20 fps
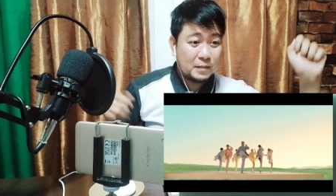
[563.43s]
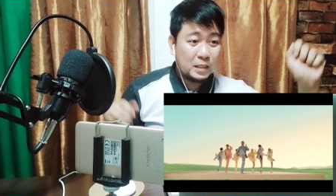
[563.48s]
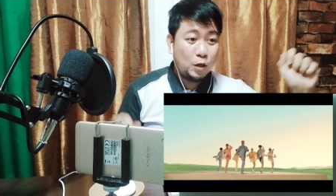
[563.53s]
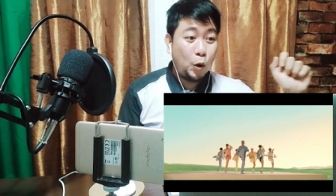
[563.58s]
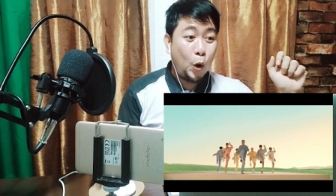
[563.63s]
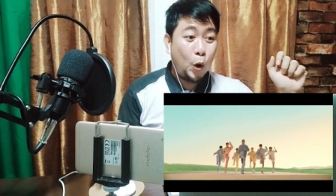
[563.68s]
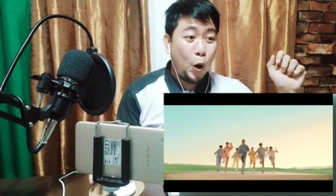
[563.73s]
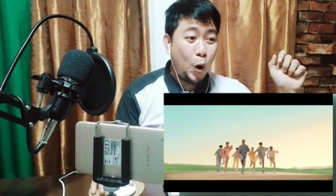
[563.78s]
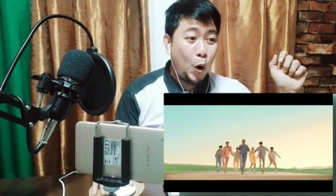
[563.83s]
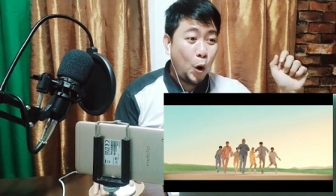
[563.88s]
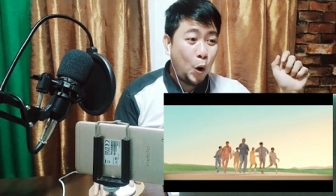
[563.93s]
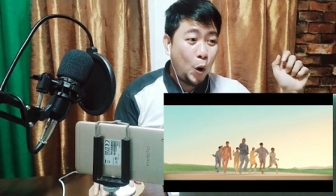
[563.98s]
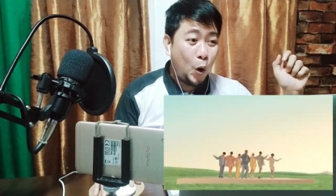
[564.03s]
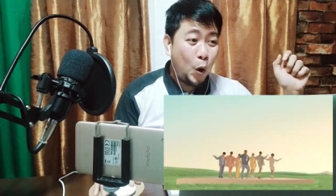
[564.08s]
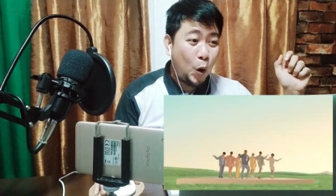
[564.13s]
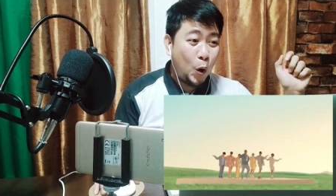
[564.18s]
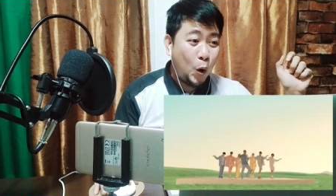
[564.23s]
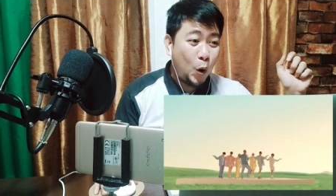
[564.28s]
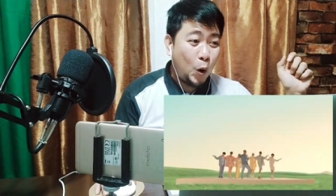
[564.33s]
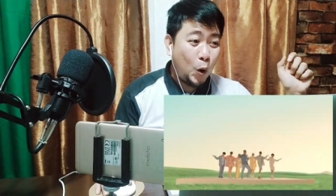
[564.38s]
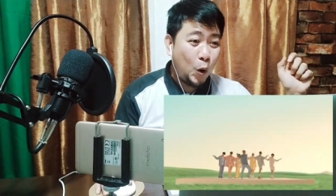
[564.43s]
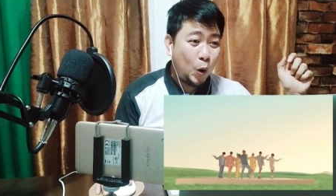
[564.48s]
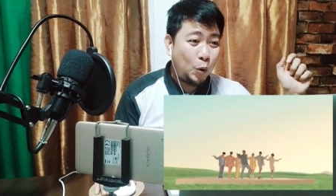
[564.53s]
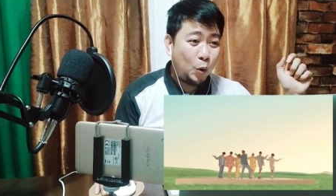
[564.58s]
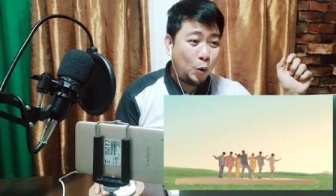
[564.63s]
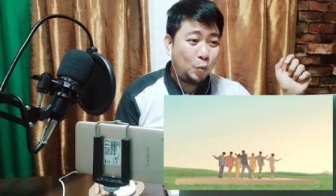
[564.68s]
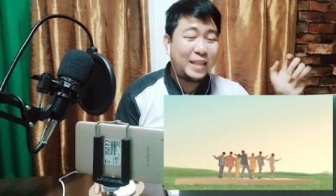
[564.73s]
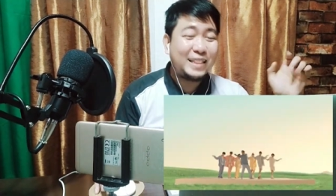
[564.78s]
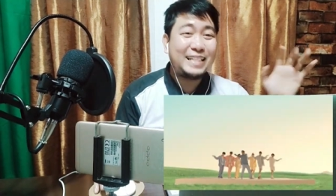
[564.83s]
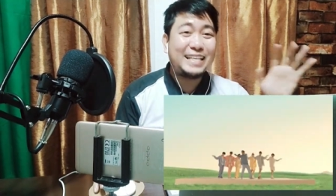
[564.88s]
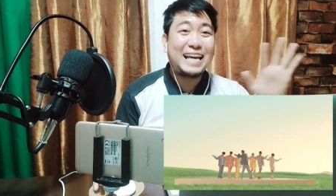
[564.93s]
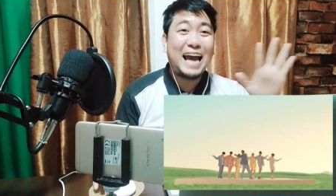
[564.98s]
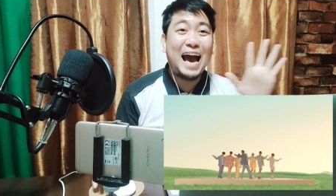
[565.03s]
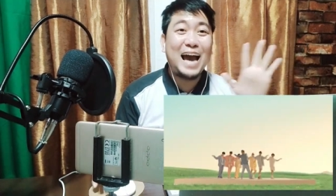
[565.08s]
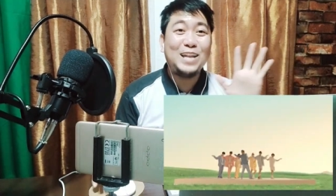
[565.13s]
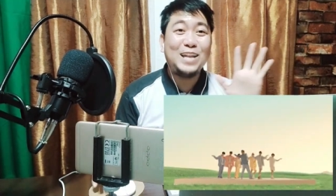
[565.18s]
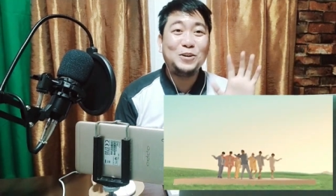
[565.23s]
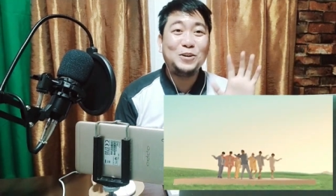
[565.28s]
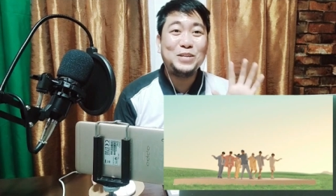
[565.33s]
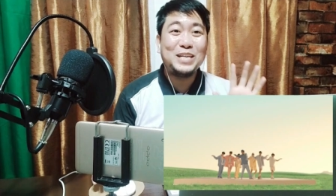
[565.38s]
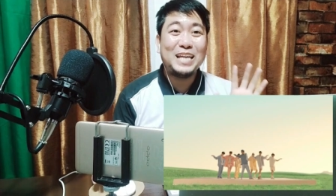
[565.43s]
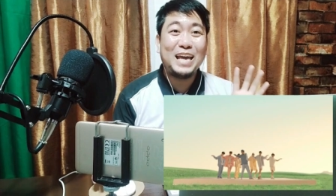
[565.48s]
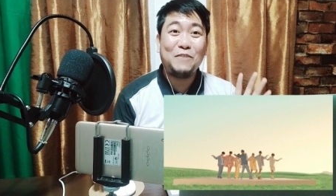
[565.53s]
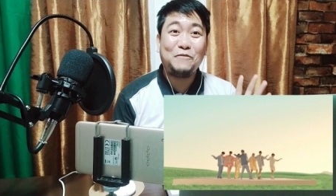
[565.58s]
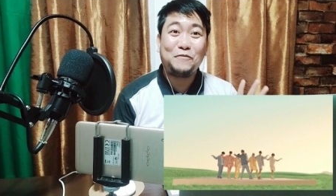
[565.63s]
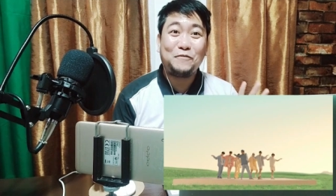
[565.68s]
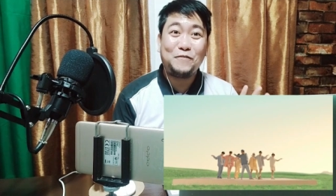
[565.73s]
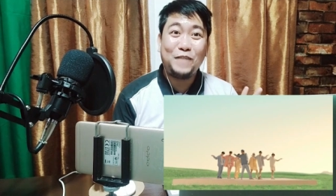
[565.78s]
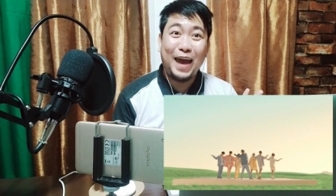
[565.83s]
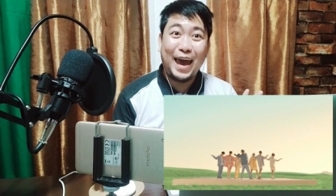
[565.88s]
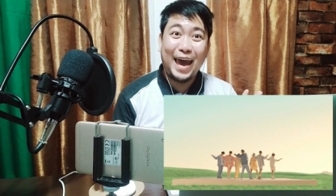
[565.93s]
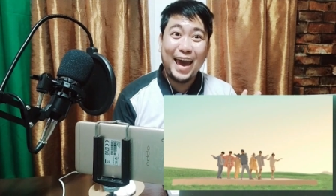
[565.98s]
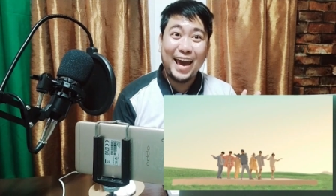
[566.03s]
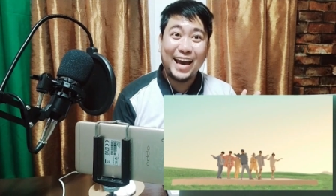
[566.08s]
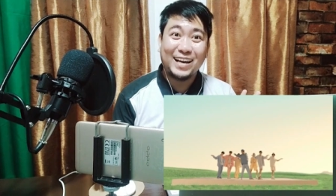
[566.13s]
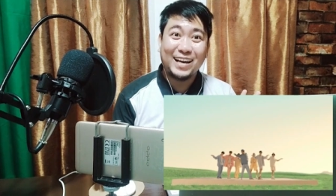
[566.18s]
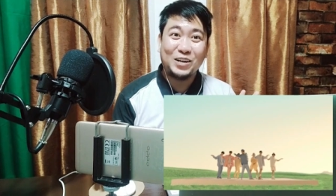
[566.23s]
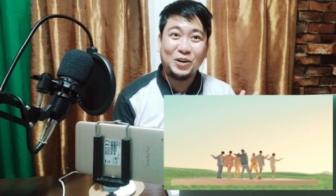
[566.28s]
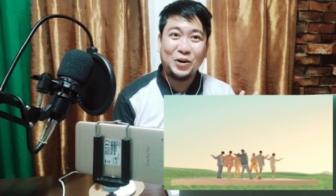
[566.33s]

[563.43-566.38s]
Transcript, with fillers: Oh, with canon effect.